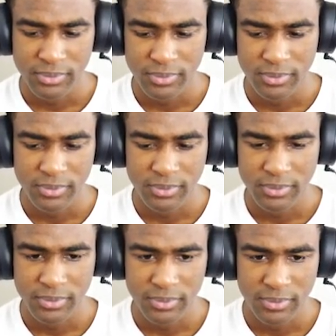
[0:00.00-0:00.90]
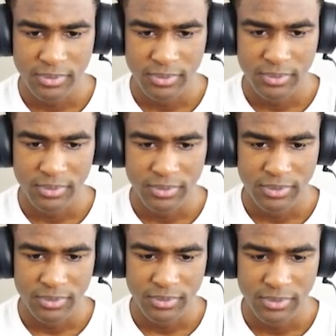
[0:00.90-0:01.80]

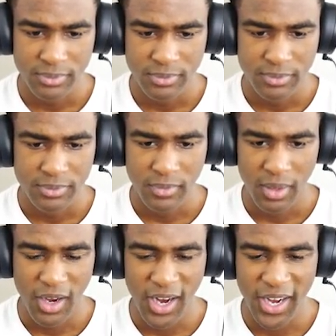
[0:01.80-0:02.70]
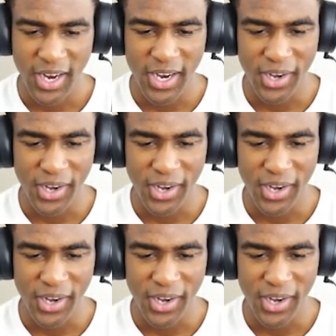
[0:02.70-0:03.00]
(silent)